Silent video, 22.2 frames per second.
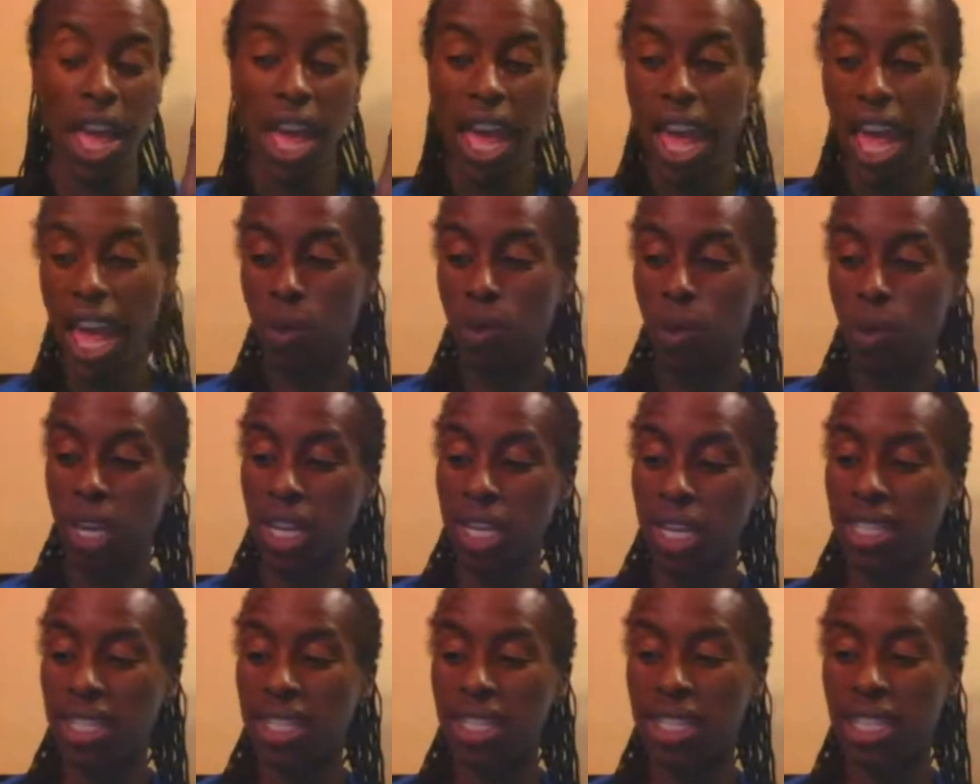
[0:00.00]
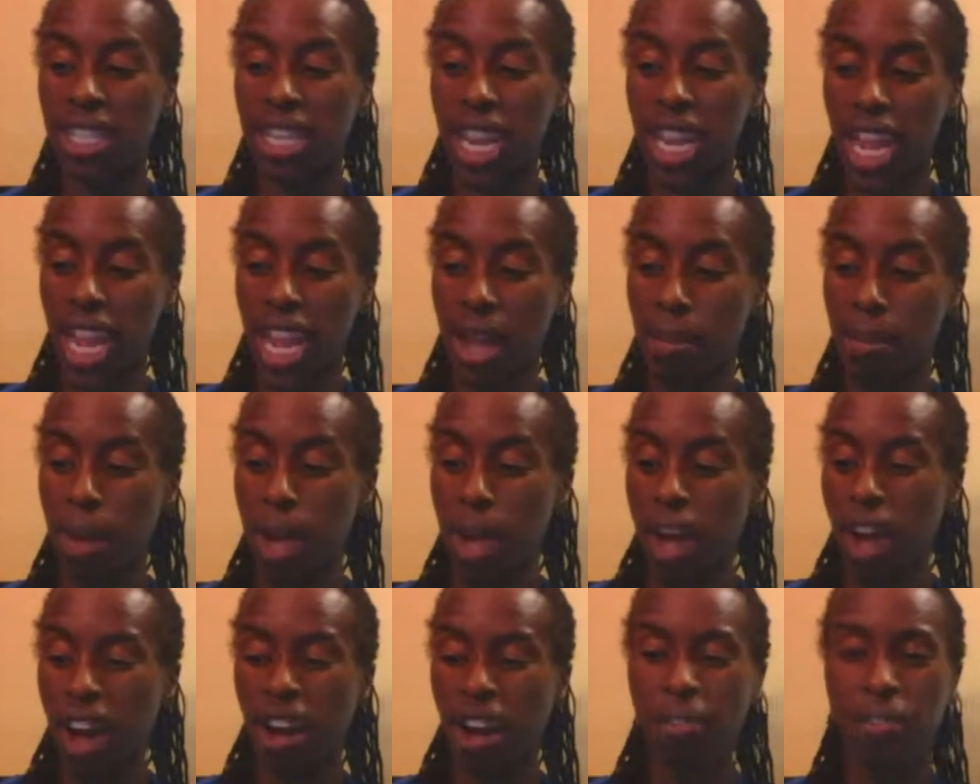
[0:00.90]
And what is the name
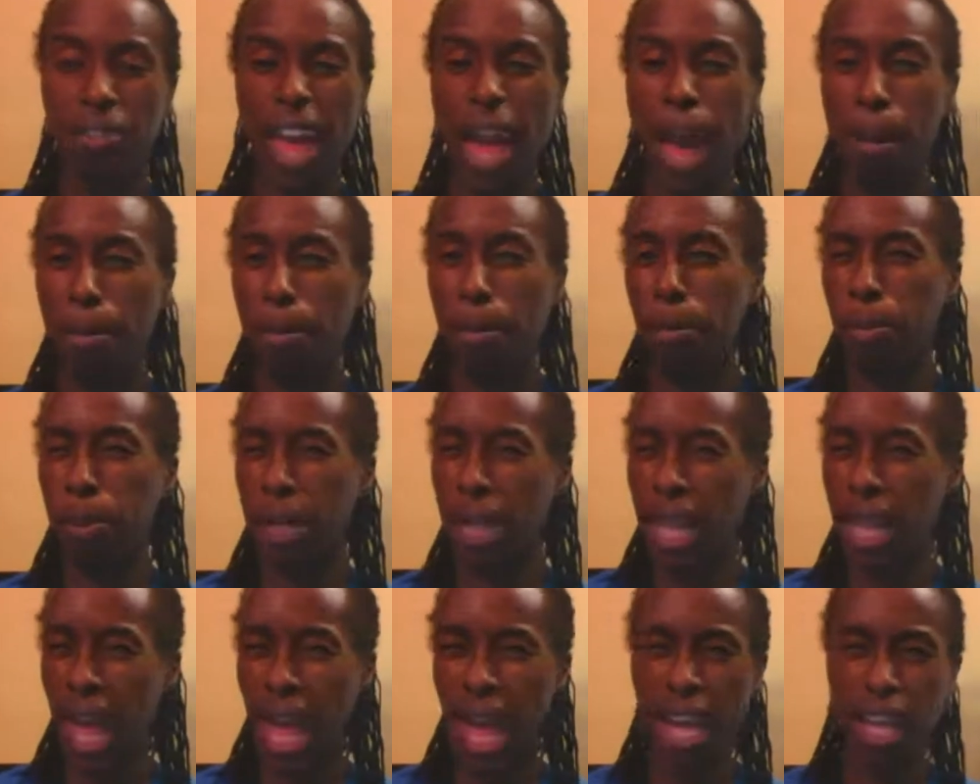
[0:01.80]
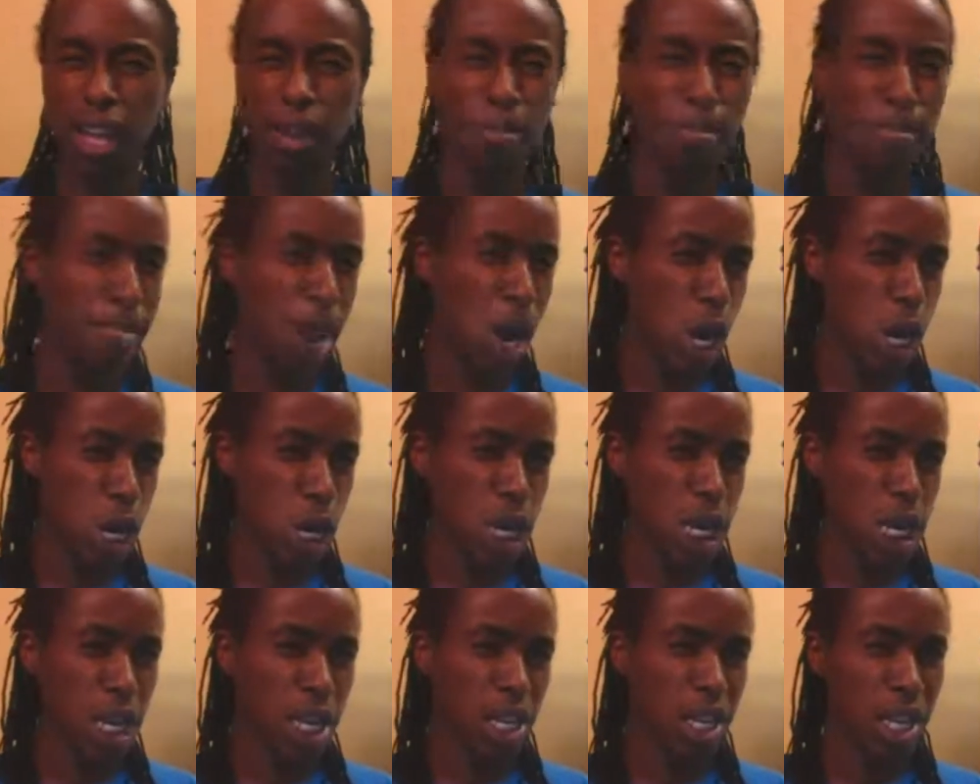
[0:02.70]
of that black
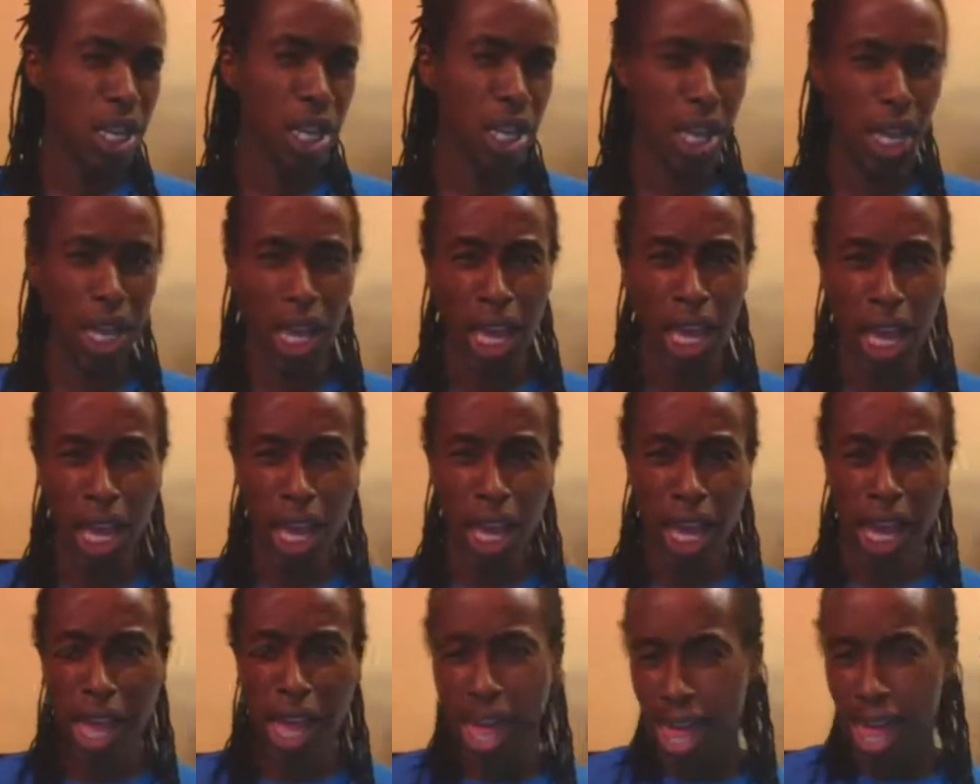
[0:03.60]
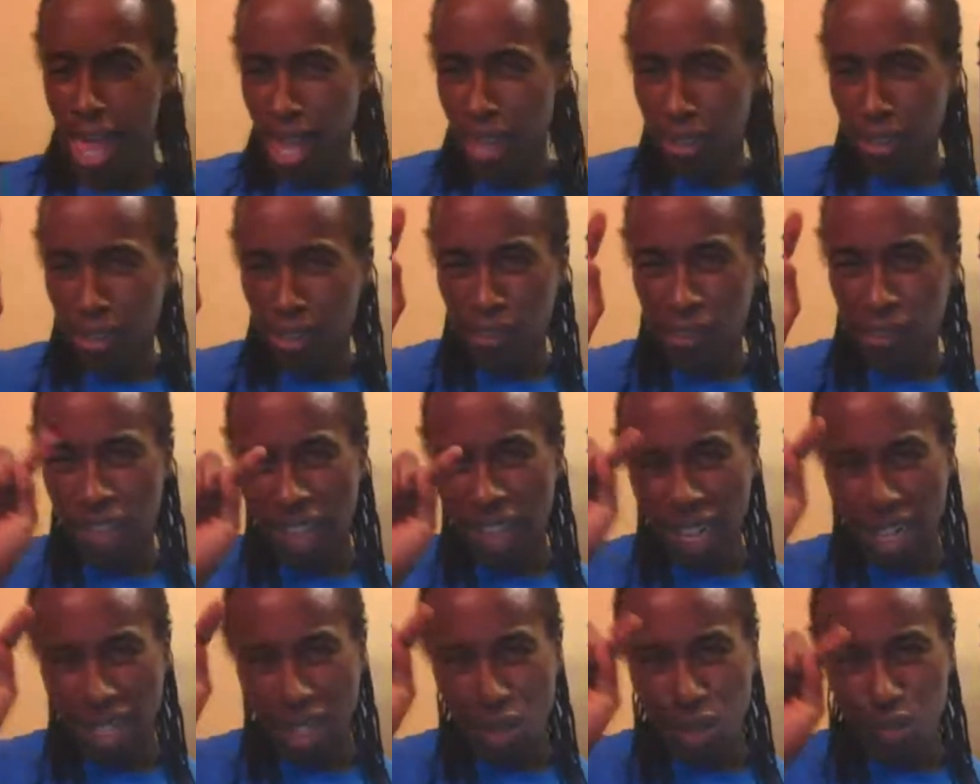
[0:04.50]
mark that
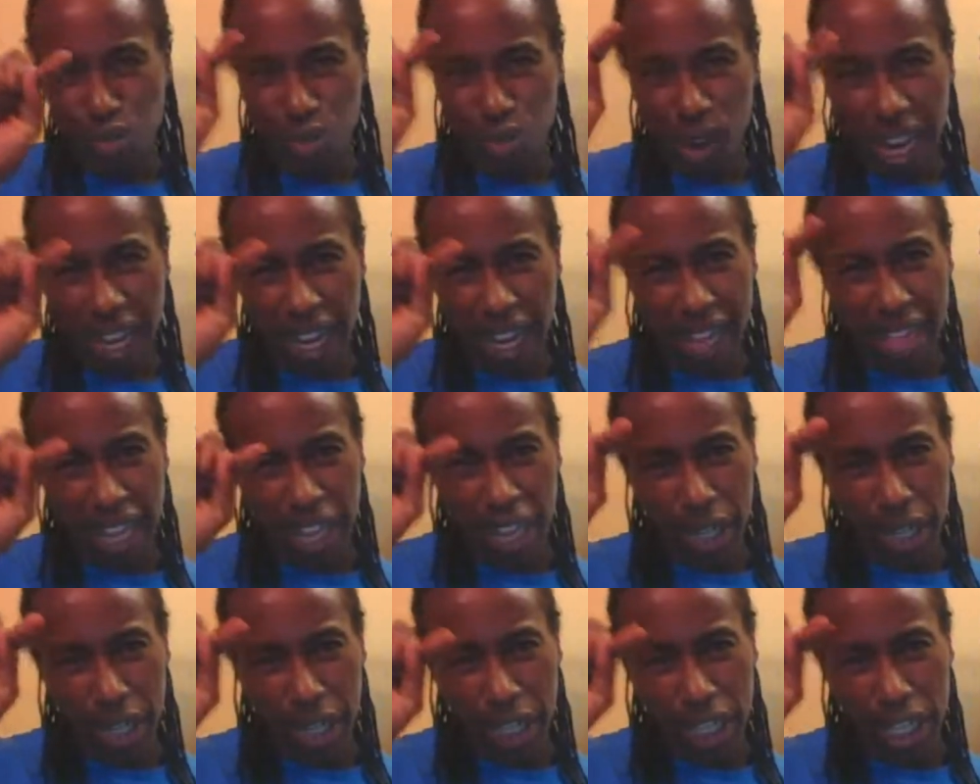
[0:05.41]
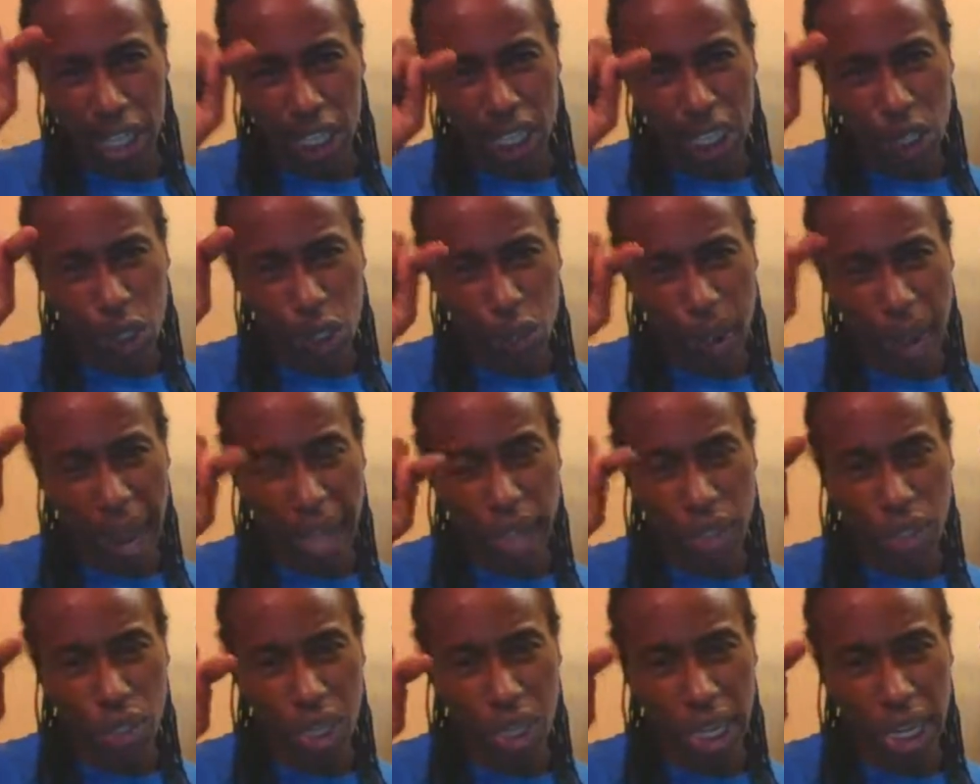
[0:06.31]
is right there in a
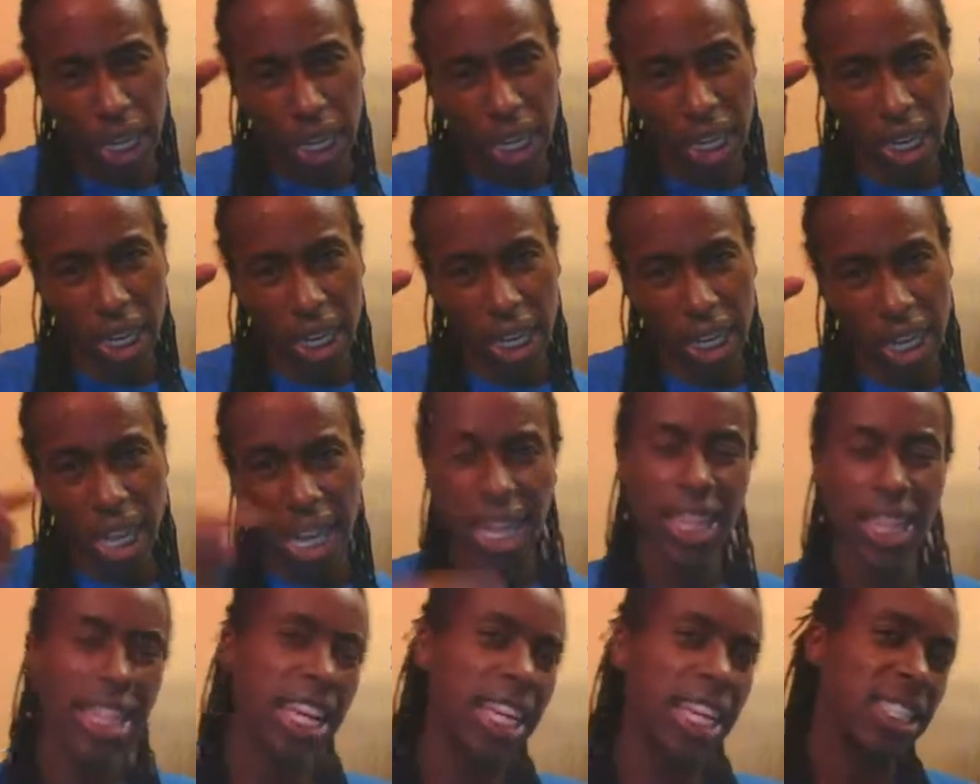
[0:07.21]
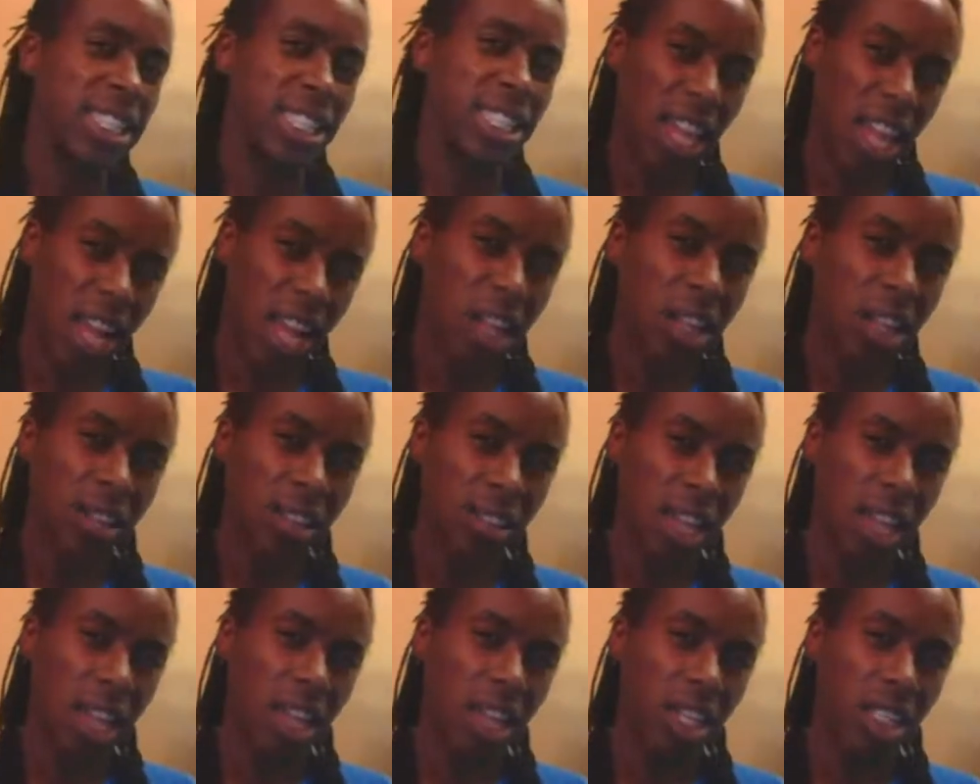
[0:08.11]
contraction that tells
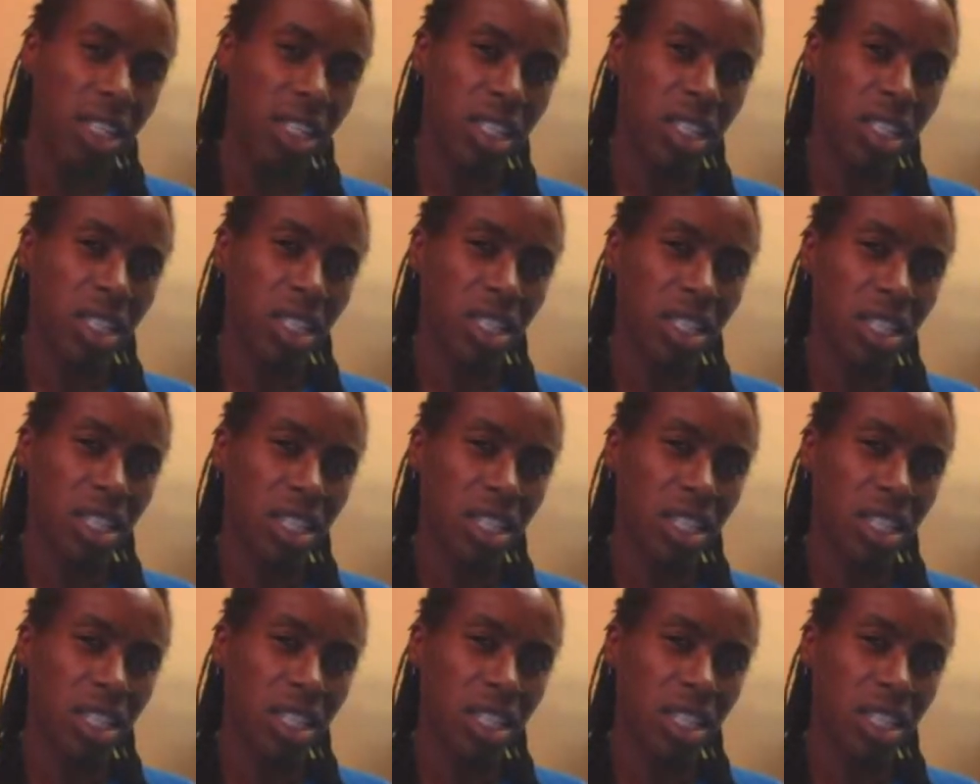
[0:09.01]
us